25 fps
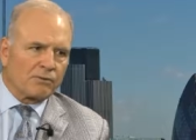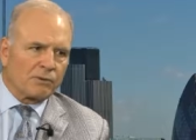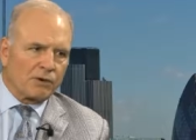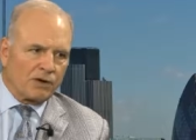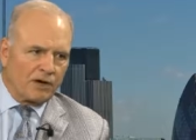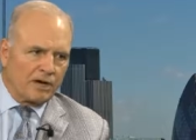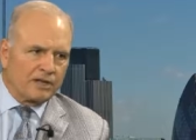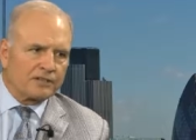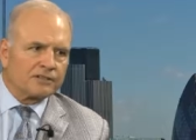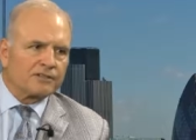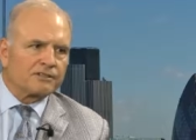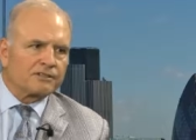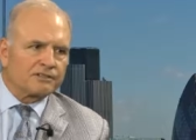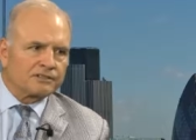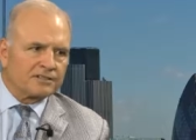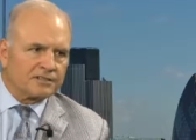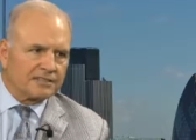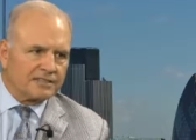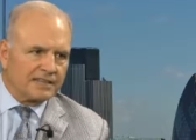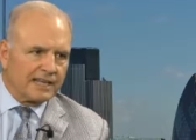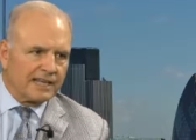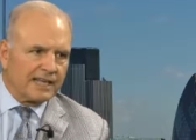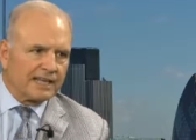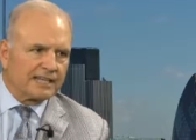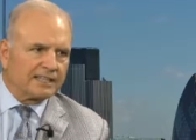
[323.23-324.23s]
we're
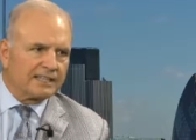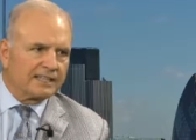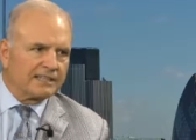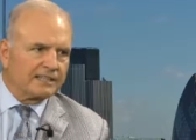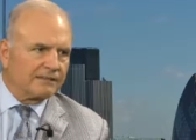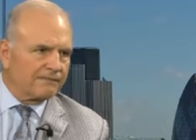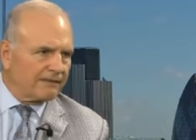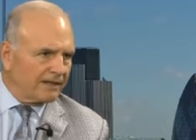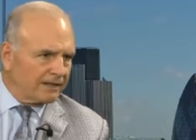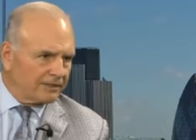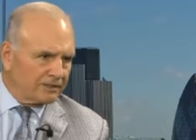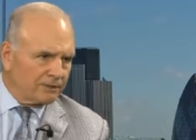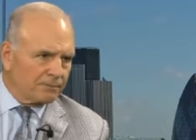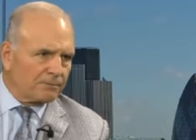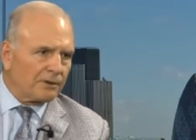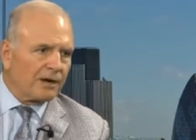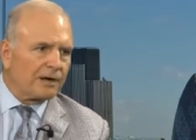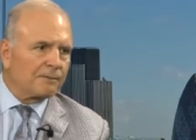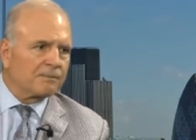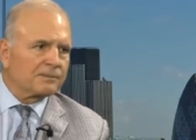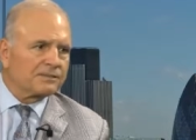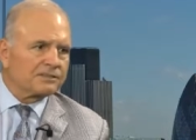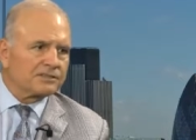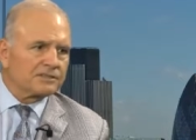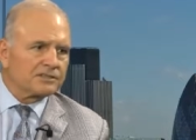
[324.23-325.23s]
understanding the value
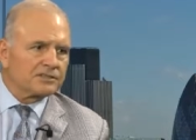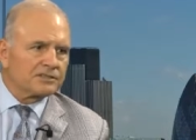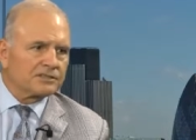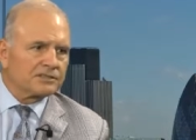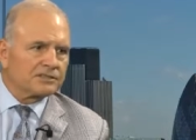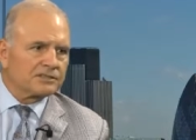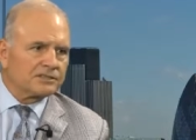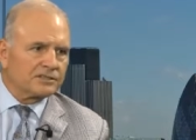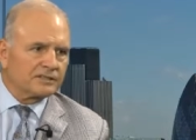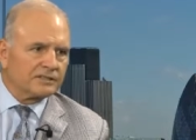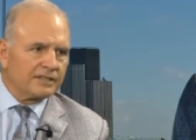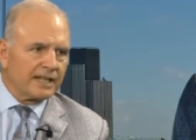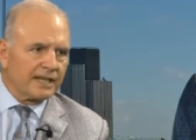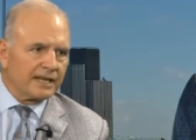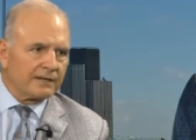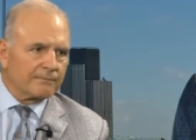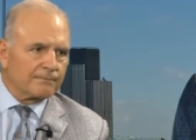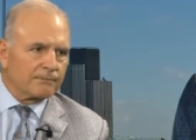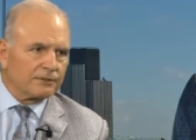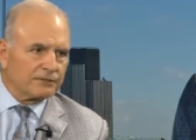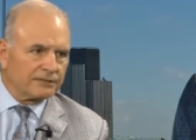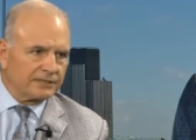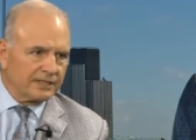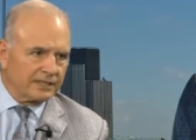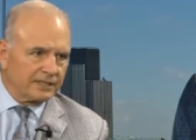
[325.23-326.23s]
proposition to
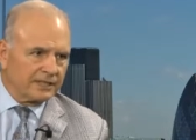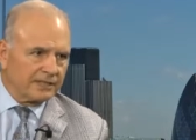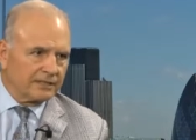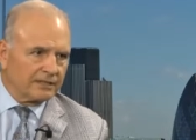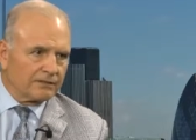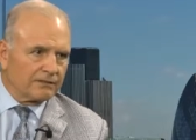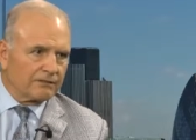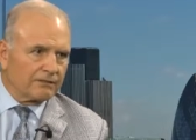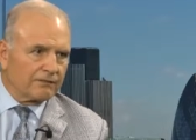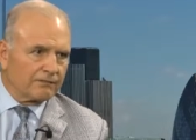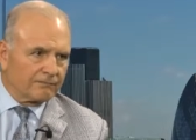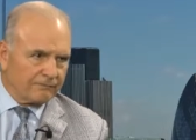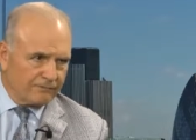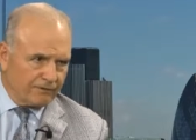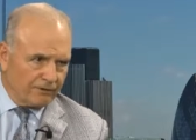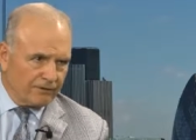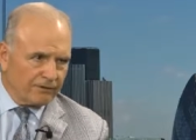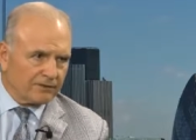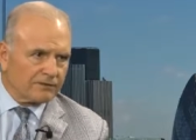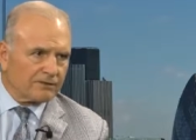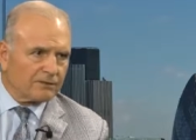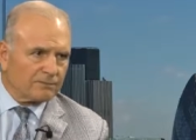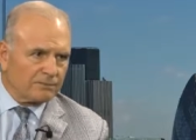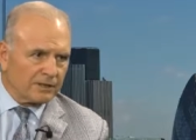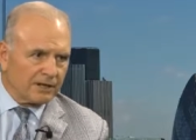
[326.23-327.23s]
that particular
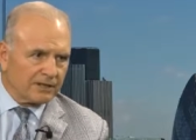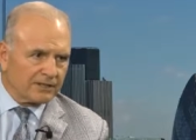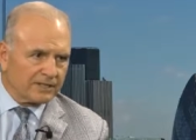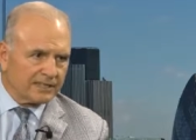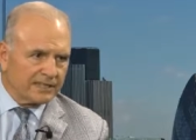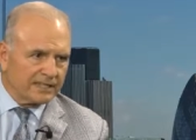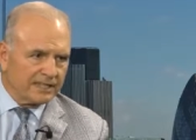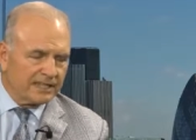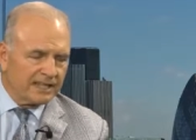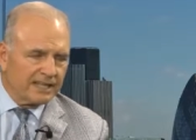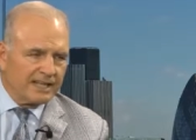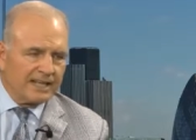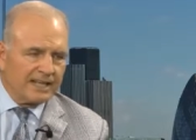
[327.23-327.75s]
vertical market.